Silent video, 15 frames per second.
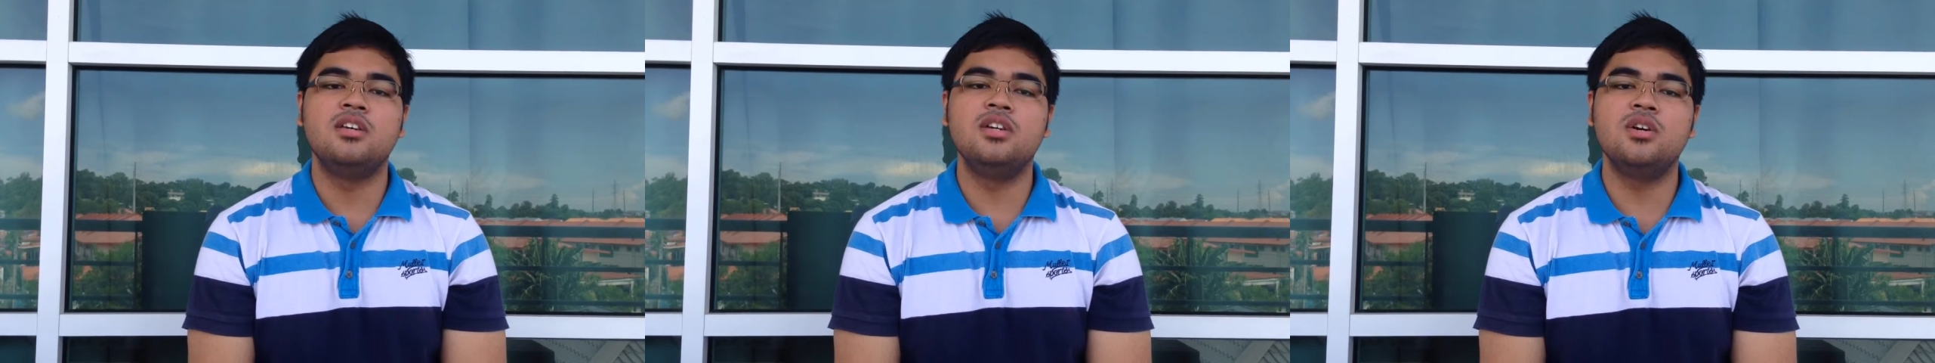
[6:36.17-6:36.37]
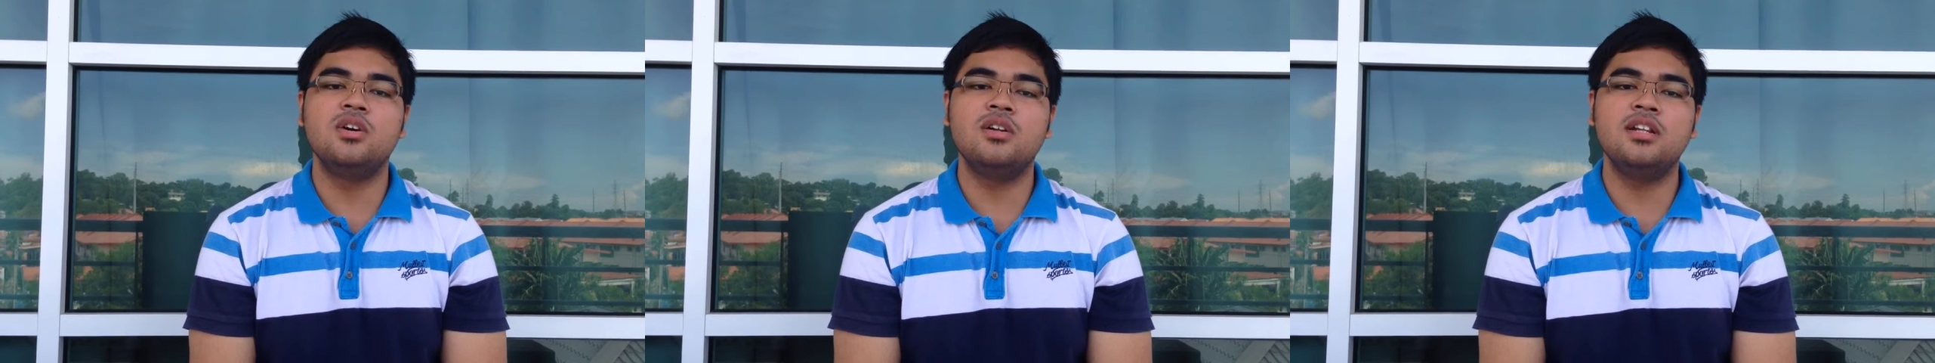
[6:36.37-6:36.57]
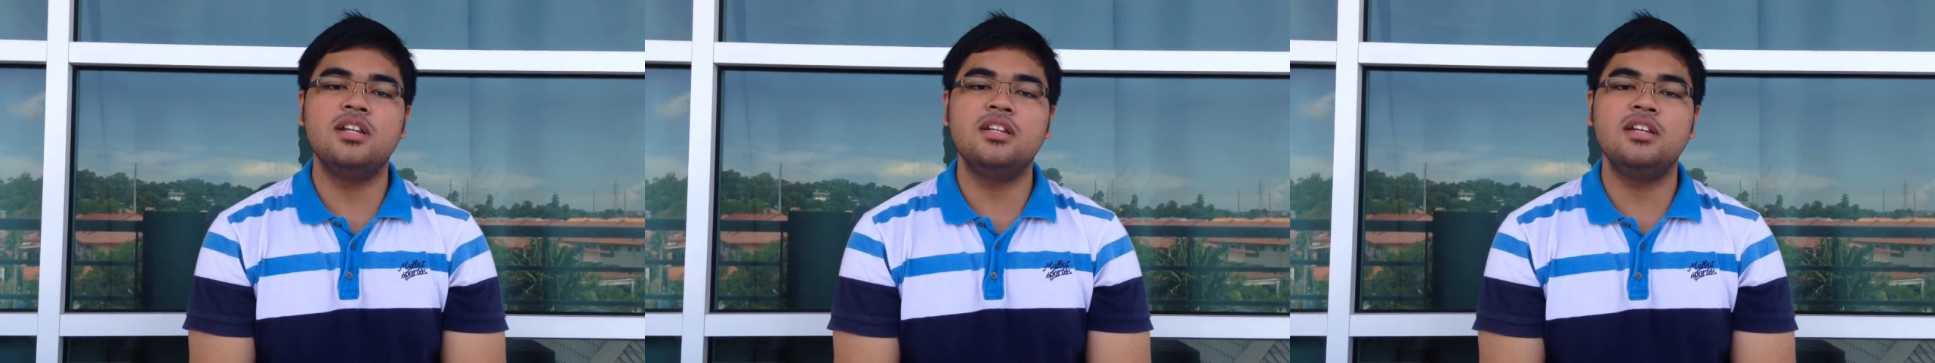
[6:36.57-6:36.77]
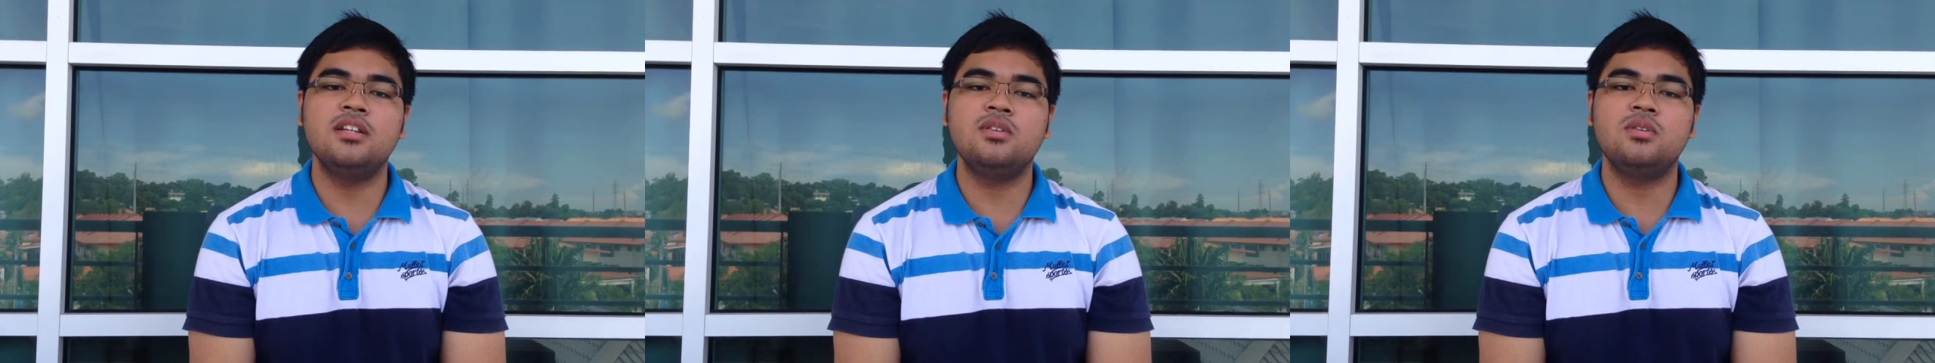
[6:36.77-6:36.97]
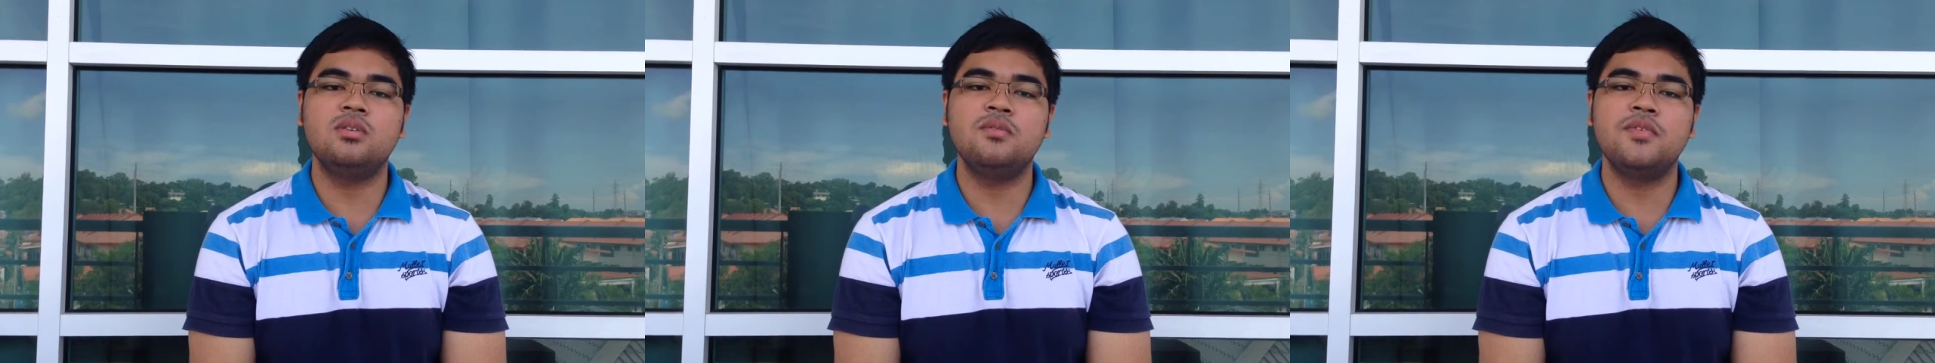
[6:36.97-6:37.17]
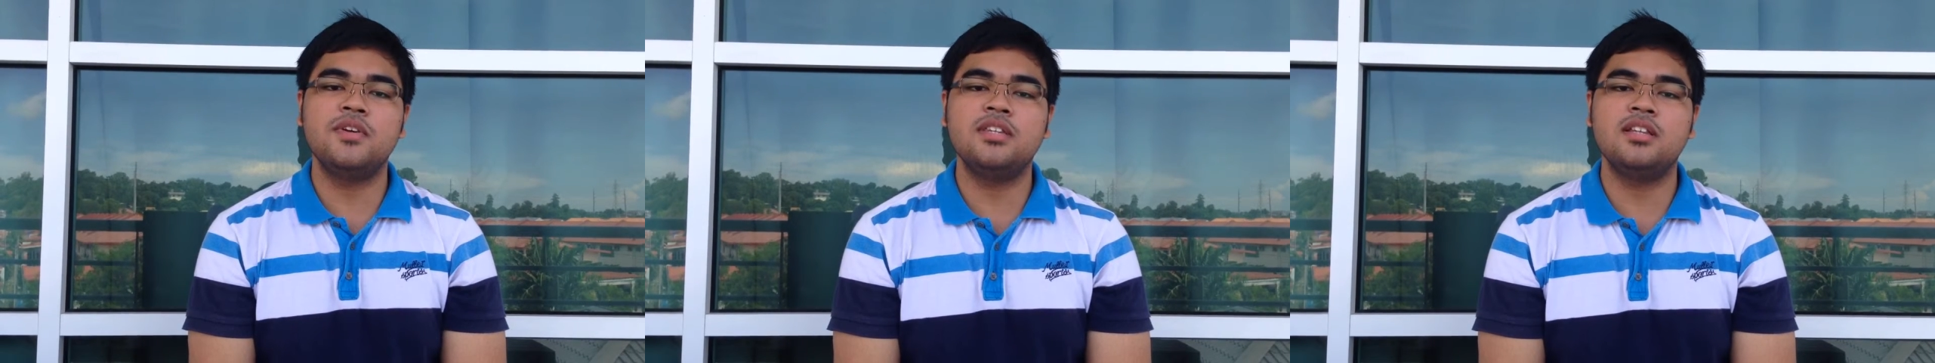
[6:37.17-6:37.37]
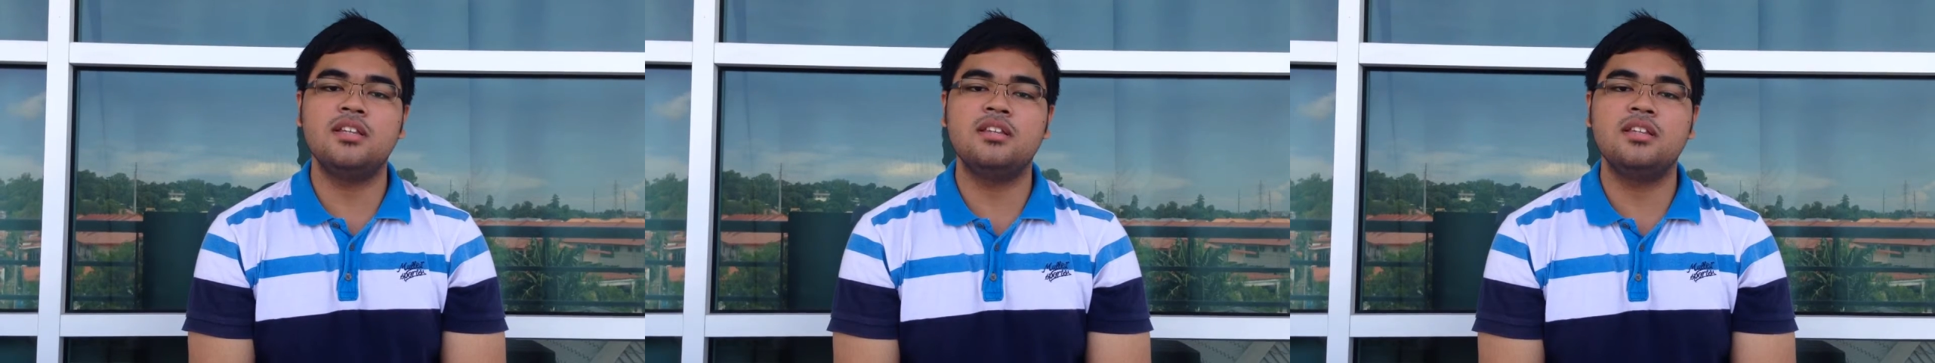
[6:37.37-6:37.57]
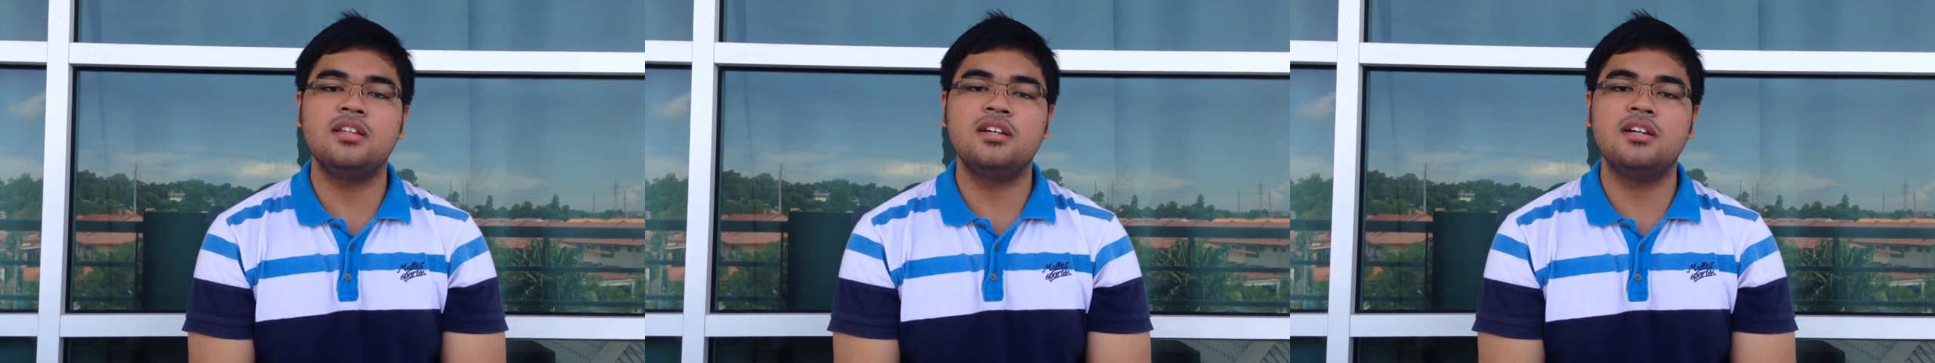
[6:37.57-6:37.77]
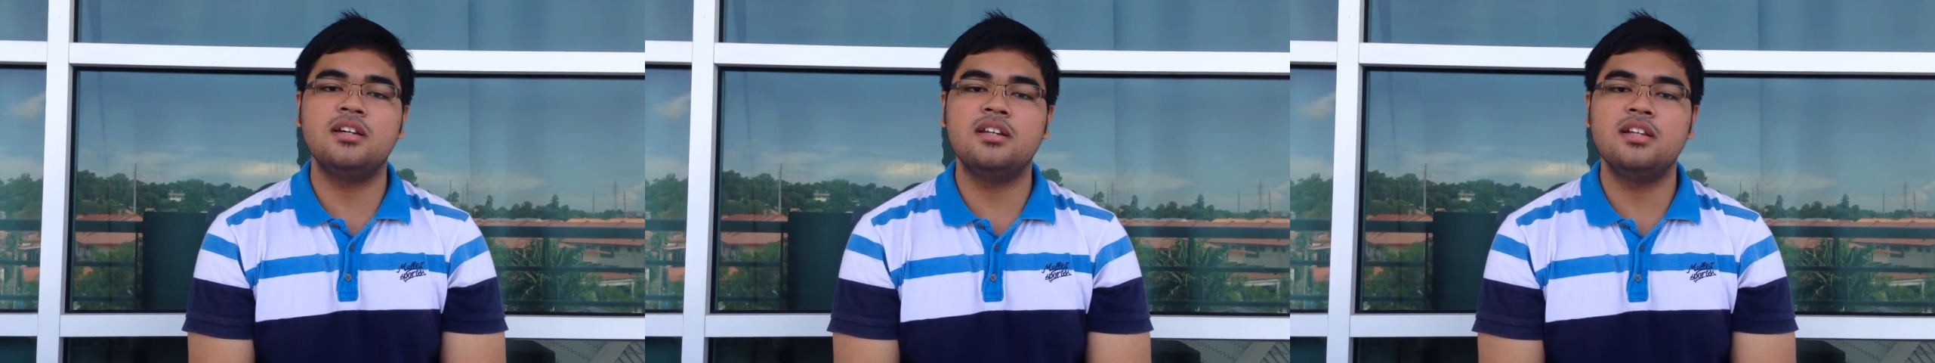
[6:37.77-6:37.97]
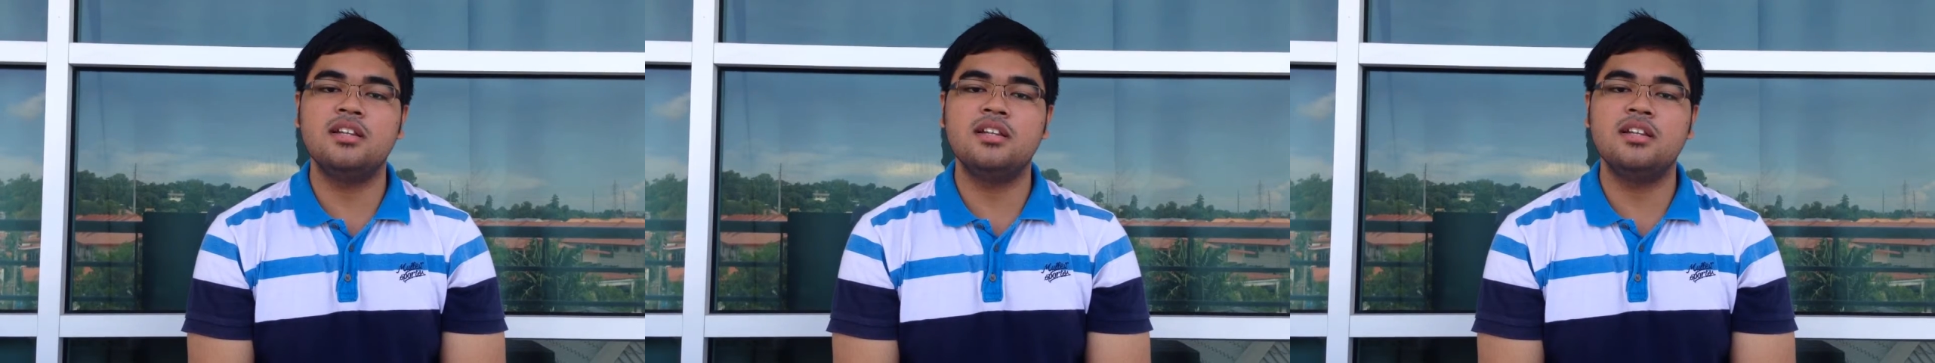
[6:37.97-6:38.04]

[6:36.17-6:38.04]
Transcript: You only need to visit the